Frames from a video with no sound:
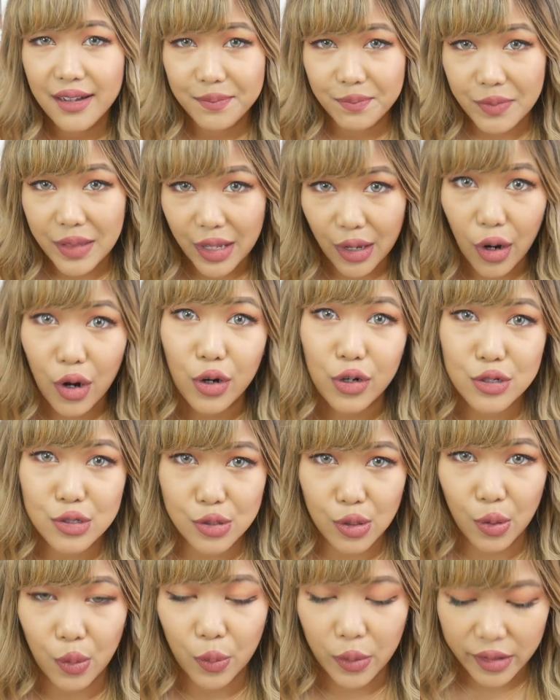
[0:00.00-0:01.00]
they are
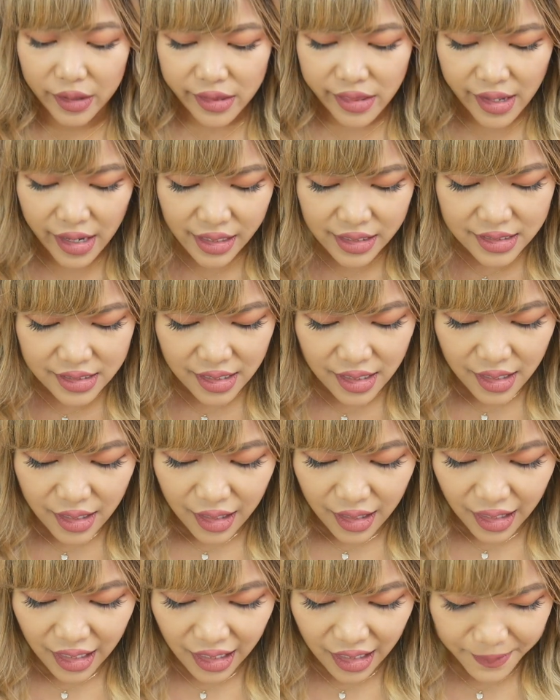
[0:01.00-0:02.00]
so worth it.
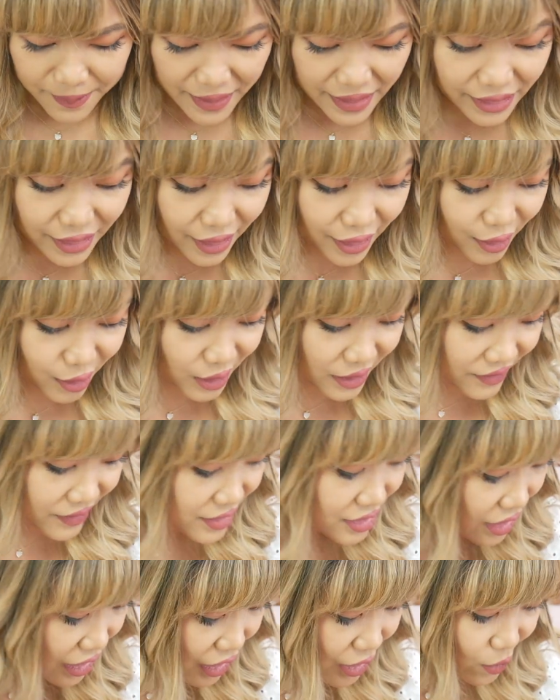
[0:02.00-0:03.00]
The Louis
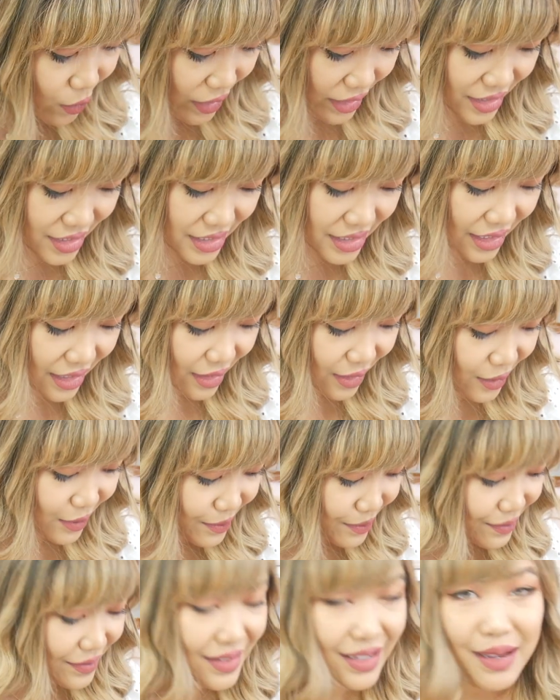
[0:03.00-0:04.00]
Vuitton ones though,
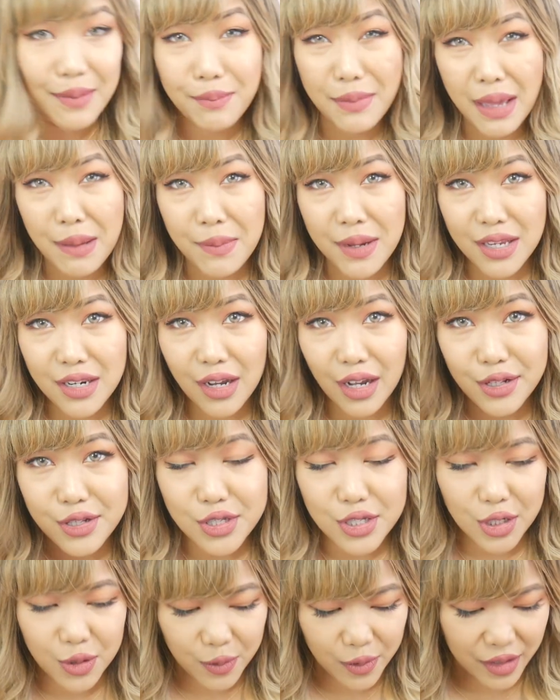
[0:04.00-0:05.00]
maybe not
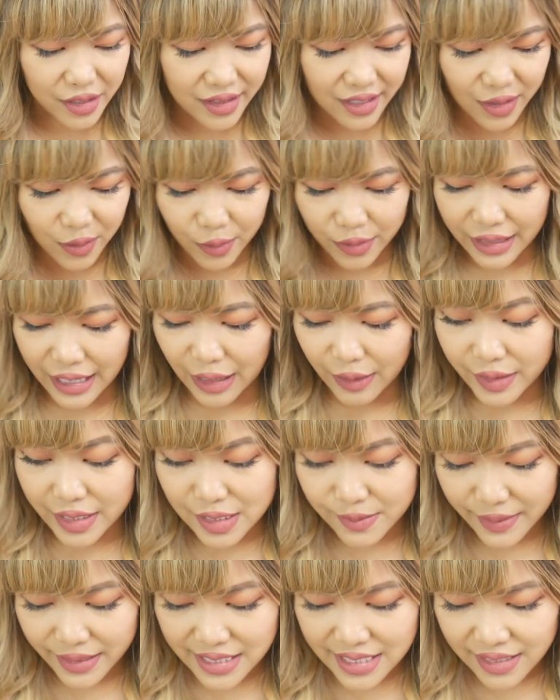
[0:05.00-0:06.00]
so worth it with how
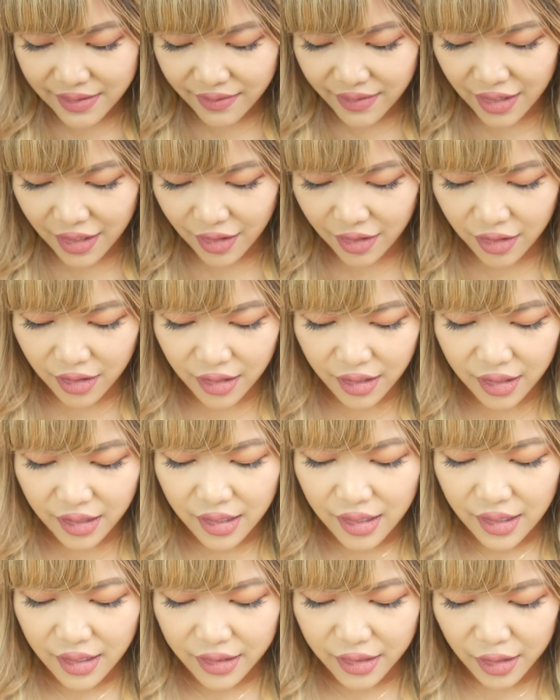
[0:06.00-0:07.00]
expensive they are.
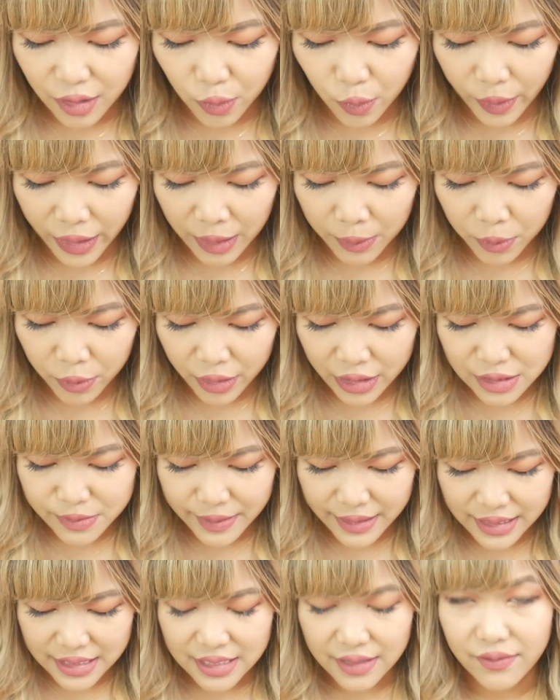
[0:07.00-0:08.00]
They're way more
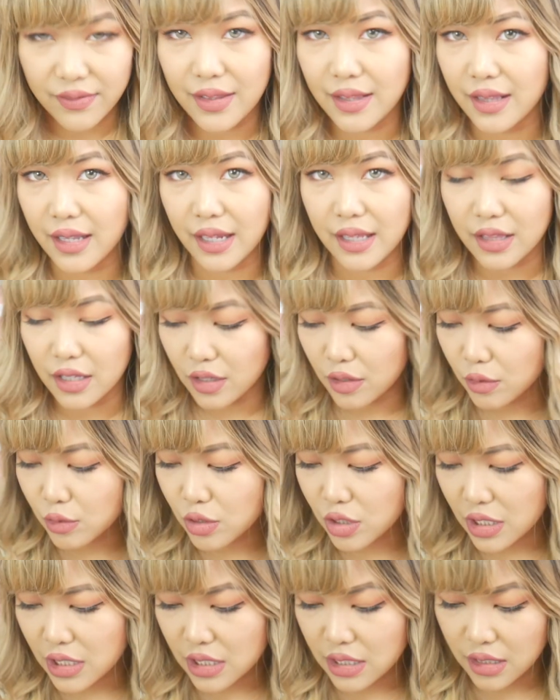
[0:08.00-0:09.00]
expensive than like the
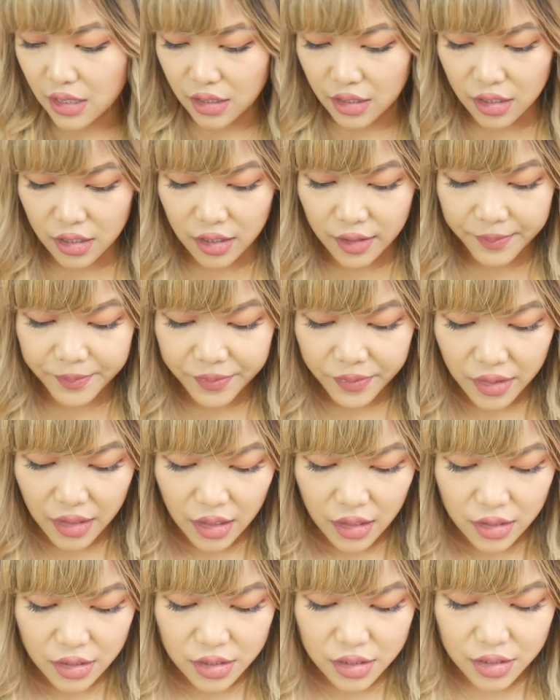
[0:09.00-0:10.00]
Gucci sneaker.
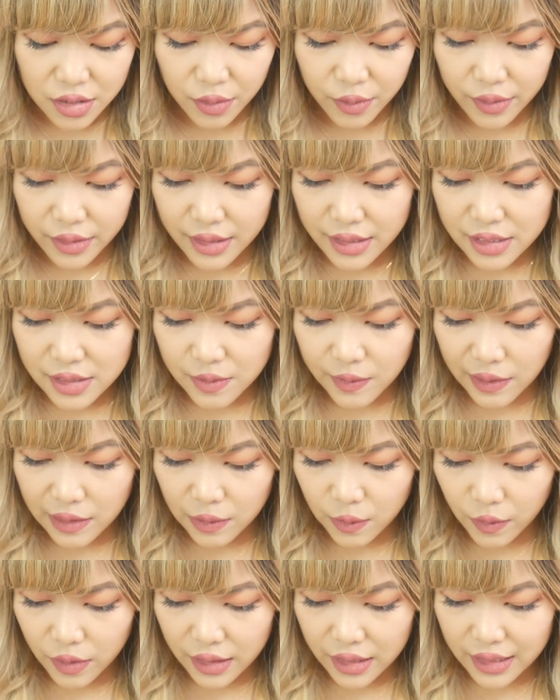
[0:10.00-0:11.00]
So this
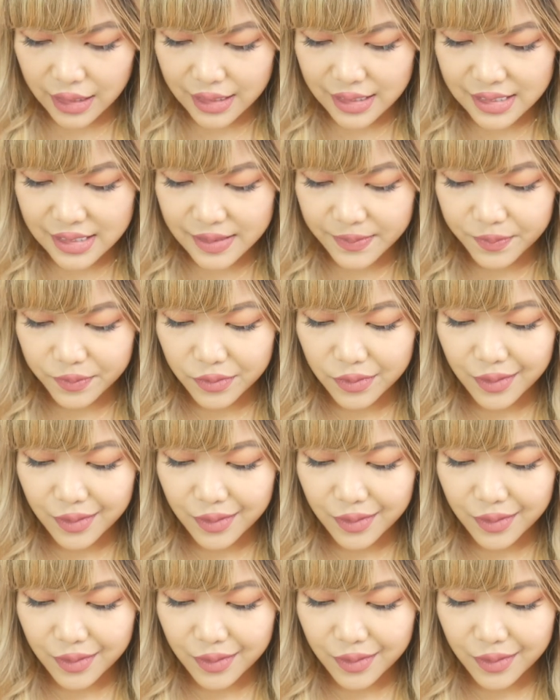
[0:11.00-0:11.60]
one was